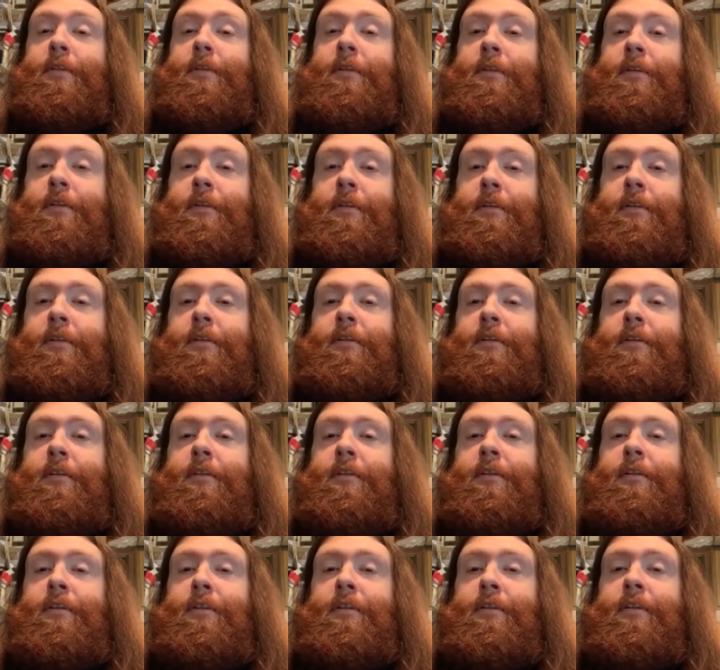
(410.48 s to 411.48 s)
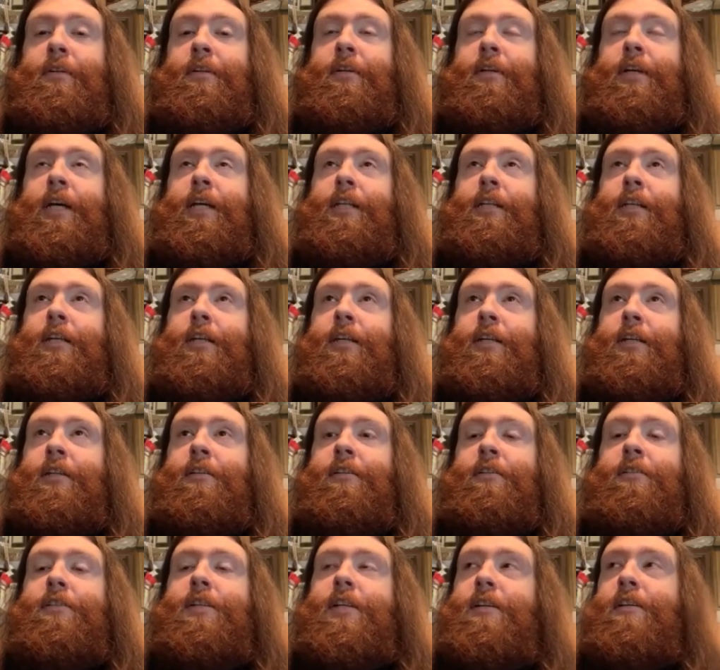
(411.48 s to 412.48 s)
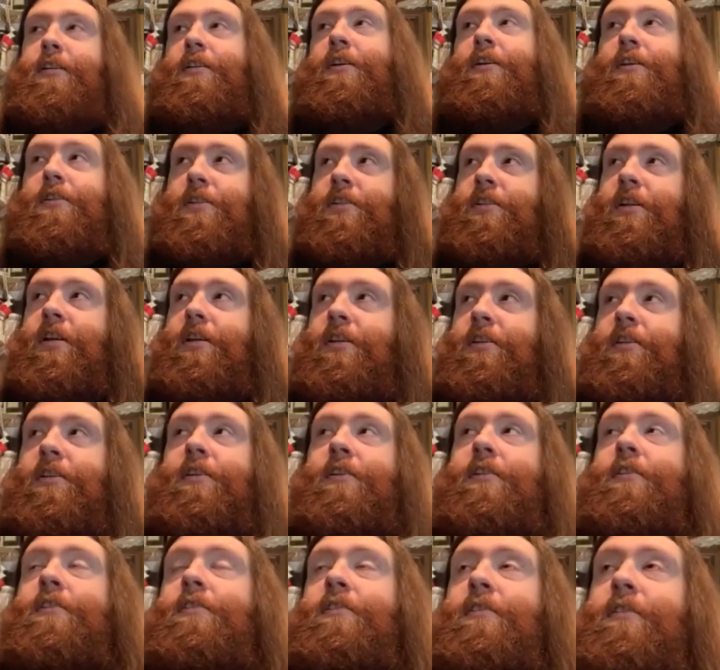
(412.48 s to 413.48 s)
Wow. And then 10 years later,